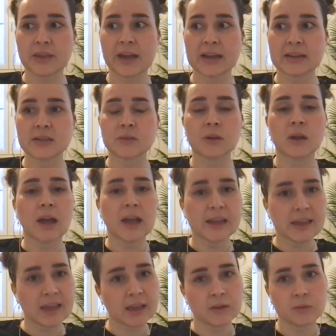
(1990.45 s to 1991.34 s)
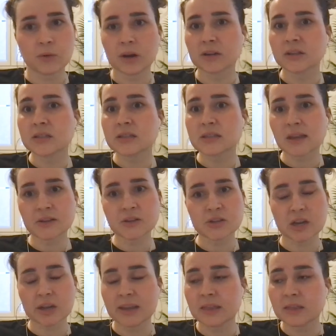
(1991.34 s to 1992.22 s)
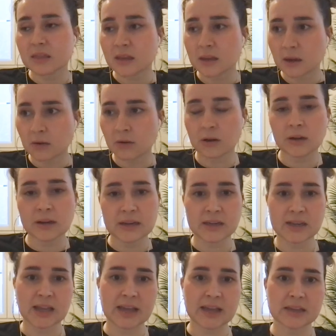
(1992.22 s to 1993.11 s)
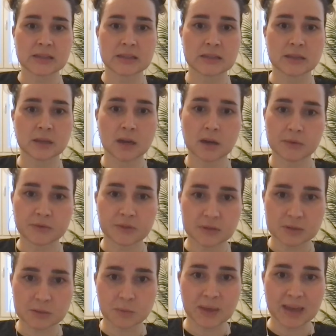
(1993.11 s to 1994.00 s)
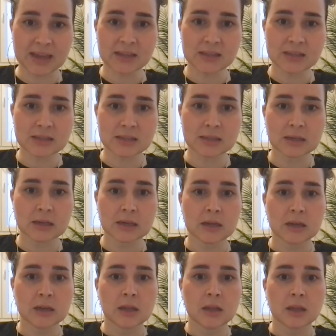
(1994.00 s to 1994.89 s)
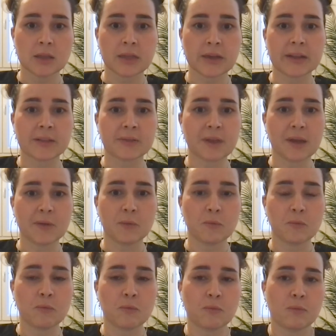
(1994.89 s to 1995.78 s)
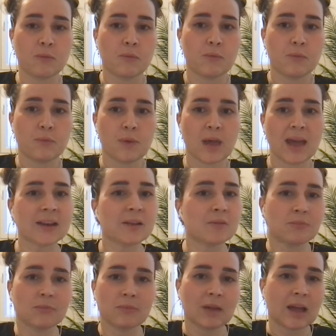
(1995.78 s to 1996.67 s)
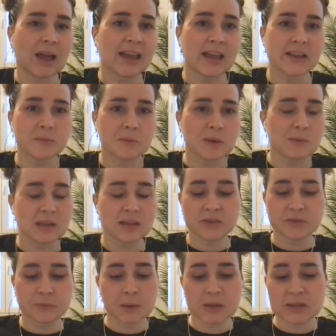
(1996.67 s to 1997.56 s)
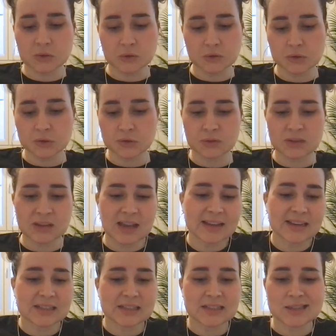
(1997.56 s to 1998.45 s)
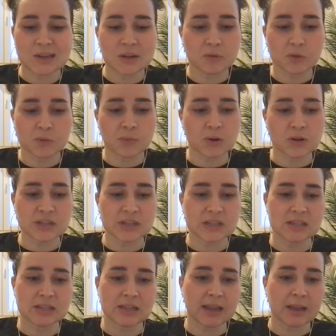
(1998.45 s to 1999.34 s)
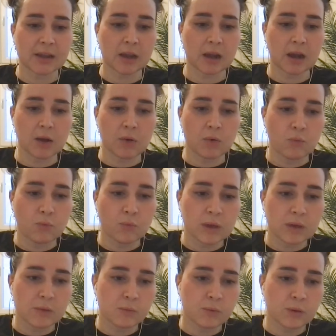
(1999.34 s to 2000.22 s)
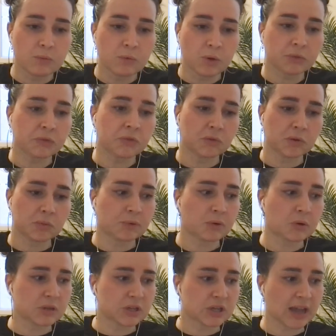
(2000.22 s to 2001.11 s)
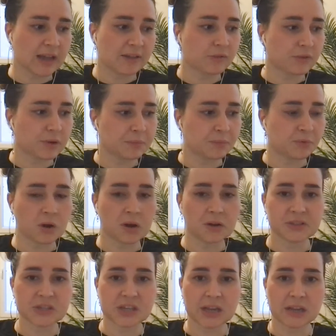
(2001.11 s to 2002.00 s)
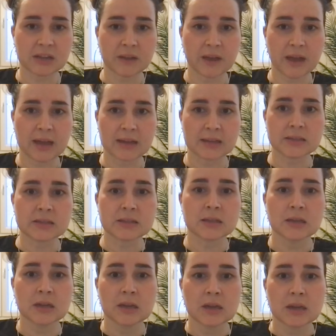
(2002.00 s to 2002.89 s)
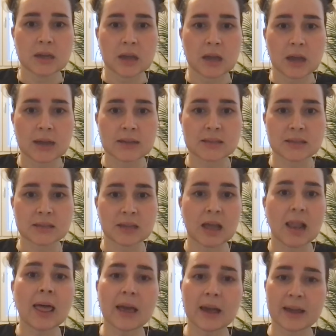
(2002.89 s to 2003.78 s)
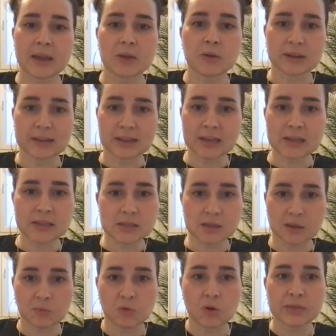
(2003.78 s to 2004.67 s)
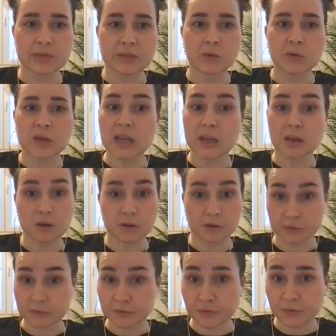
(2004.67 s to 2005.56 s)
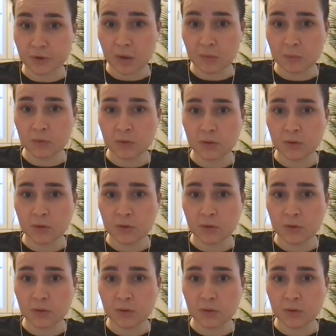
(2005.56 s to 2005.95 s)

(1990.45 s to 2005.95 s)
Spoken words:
that again, we are such in the early days of the space that, and I guess maybe it speaks also to the identity of our project. Like we want to approach every project as an ally, or at least someone that we can learn from,